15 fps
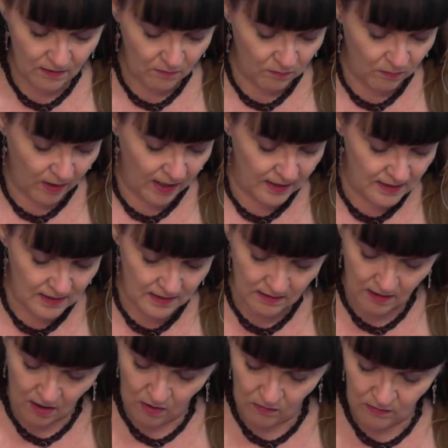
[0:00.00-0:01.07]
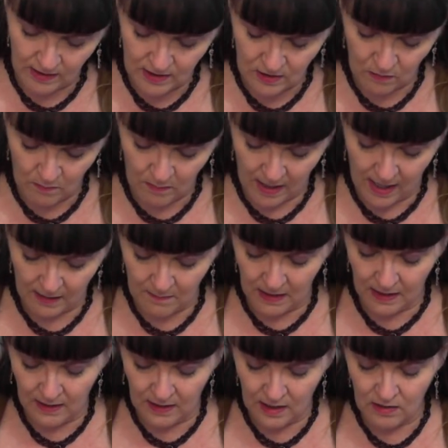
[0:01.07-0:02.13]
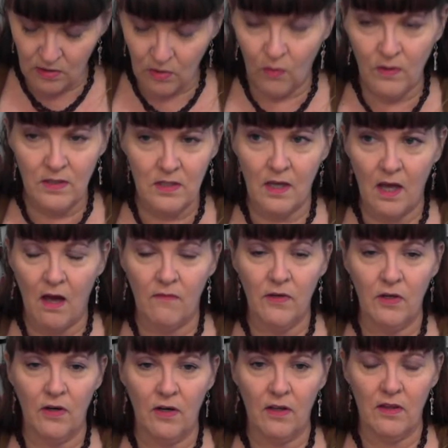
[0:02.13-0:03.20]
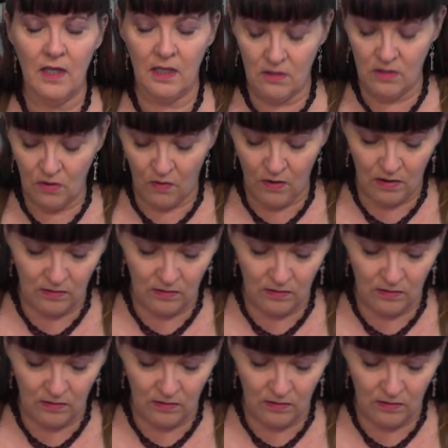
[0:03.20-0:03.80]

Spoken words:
The right is low. Let's go back, Melanie, towards self. You're going to think toward.